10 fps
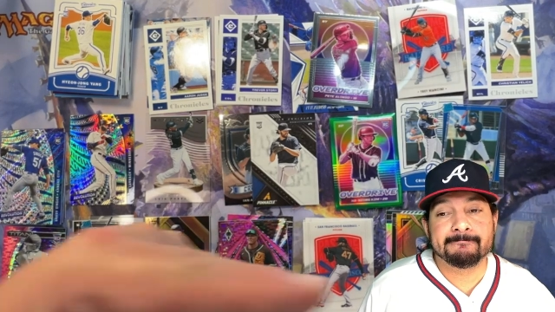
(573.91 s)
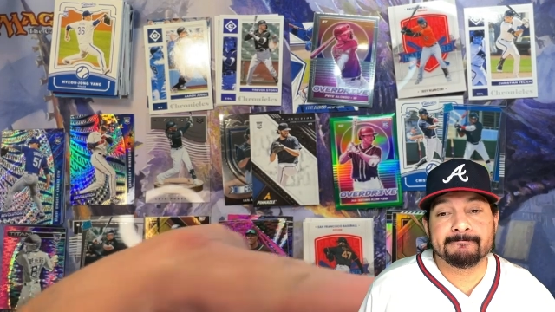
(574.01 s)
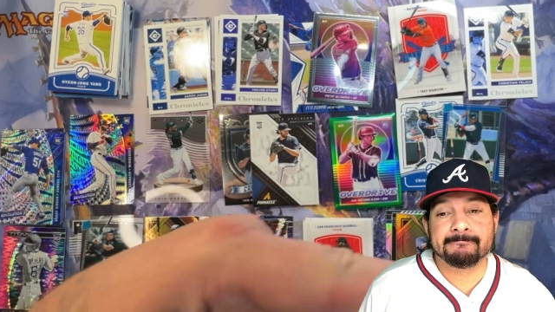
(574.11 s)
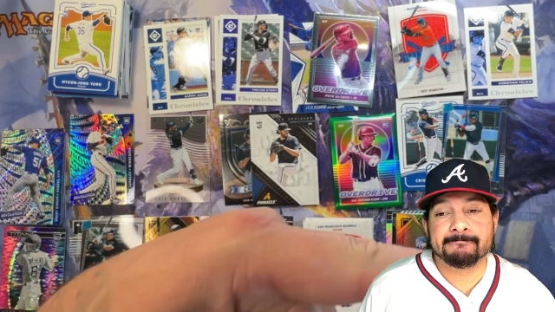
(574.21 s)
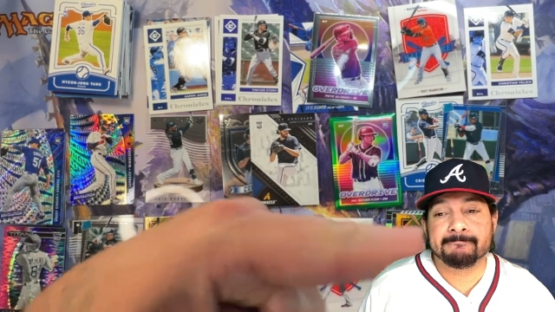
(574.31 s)

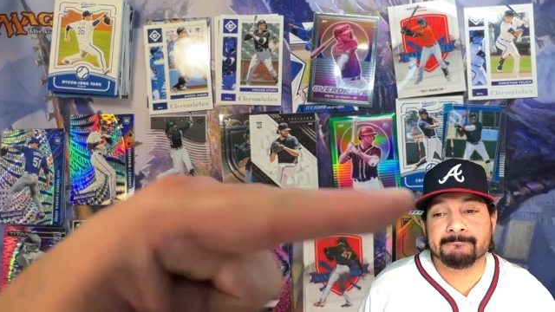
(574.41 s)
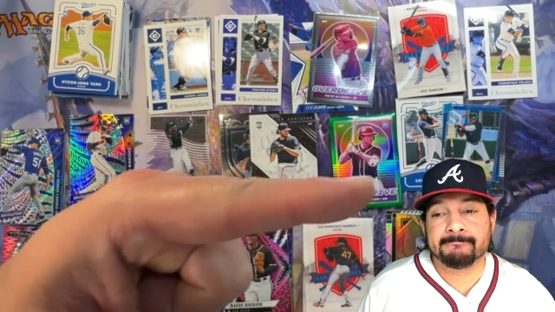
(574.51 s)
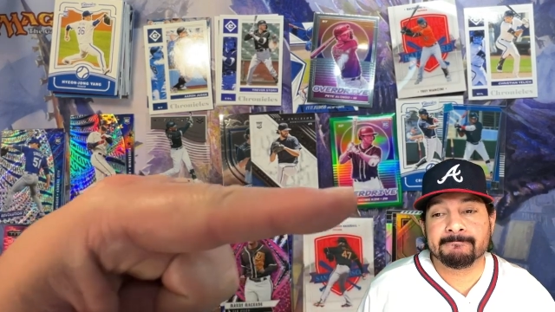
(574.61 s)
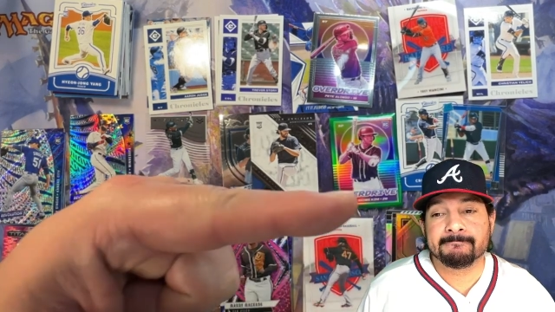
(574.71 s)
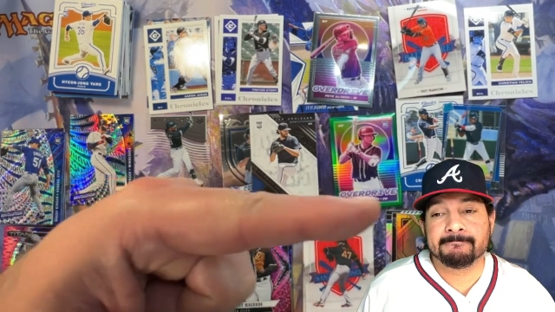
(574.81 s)

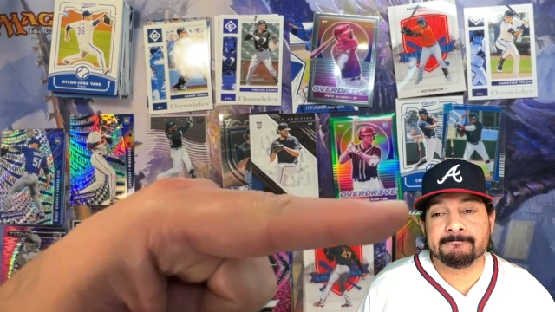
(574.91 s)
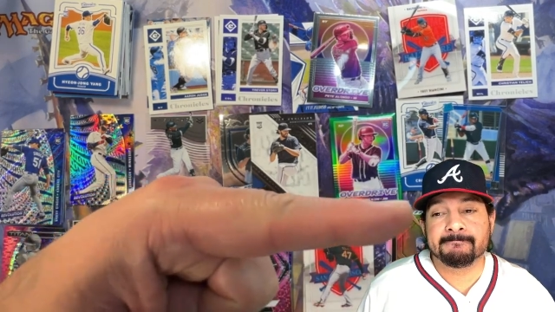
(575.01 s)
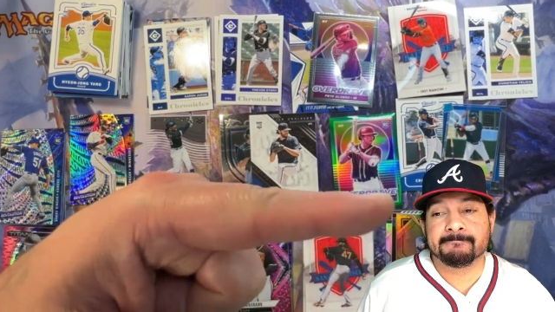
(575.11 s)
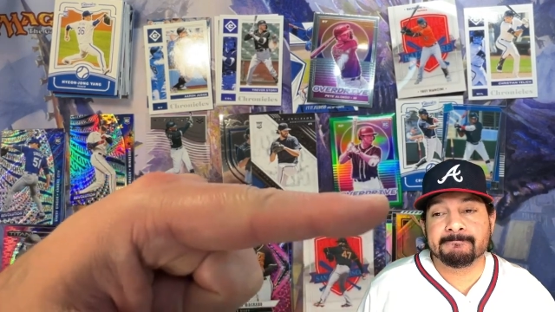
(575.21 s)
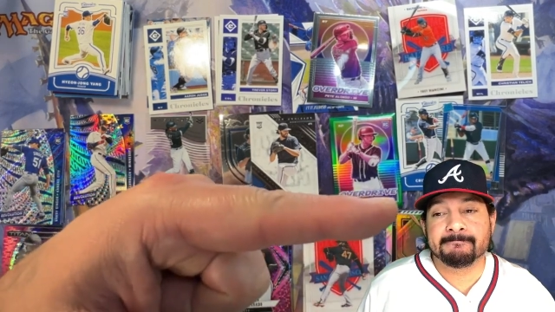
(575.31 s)

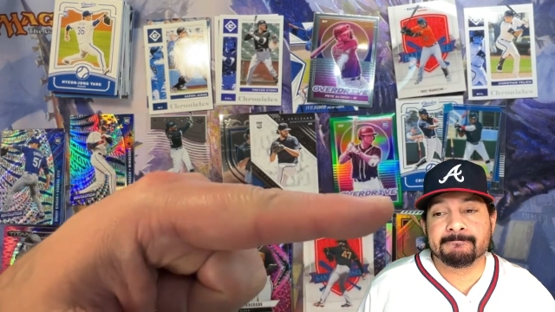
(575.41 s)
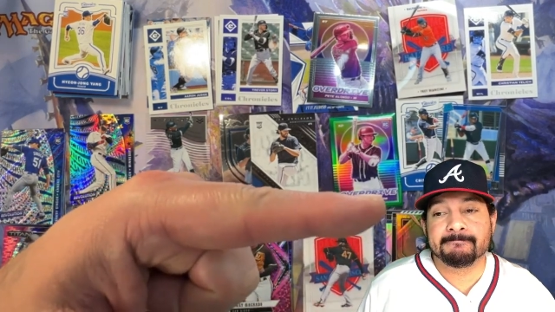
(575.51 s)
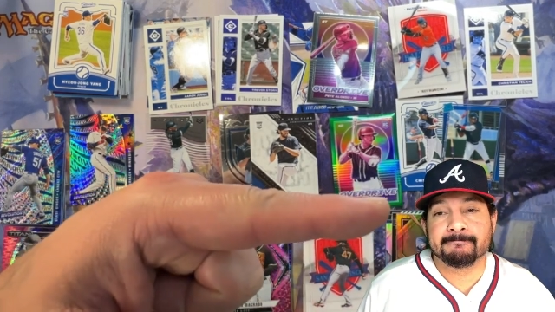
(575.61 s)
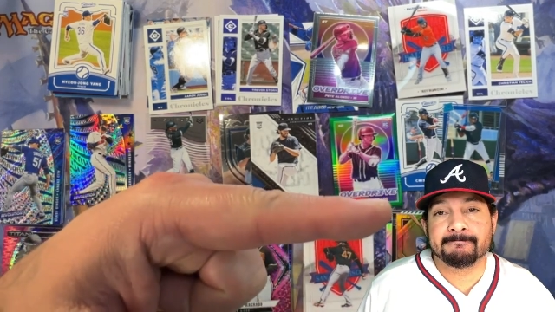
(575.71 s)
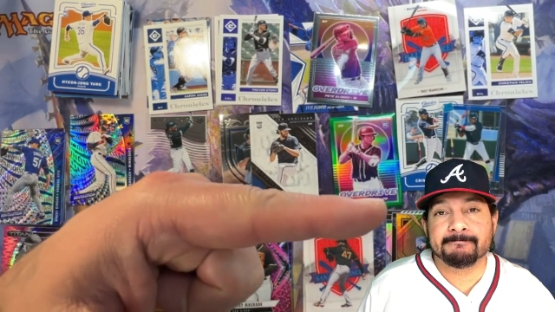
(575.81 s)

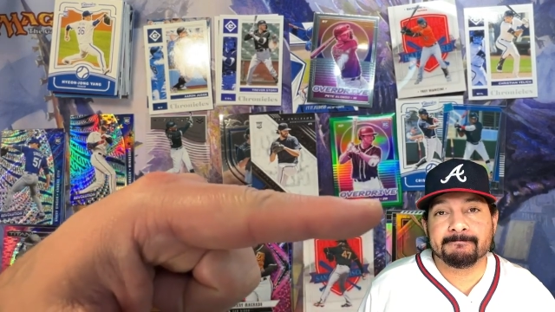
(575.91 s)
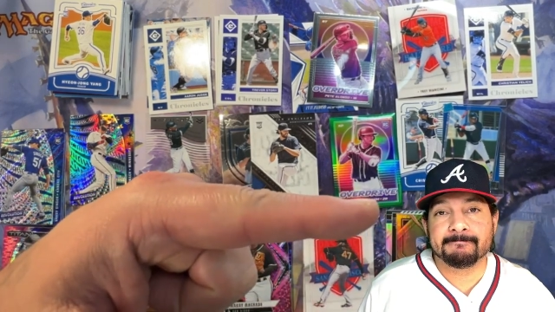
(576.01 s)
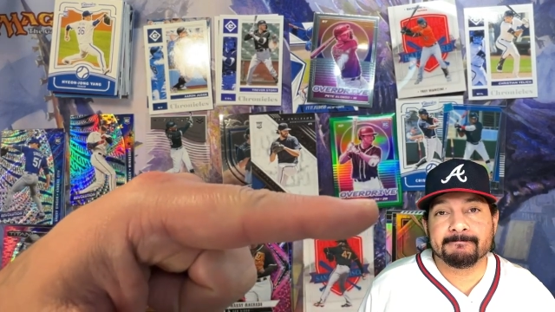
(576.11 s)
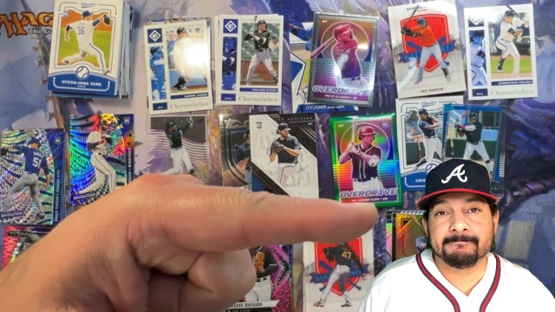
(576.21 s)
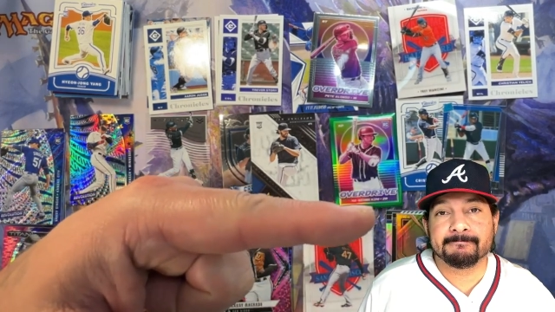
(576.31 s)
Nothing is said.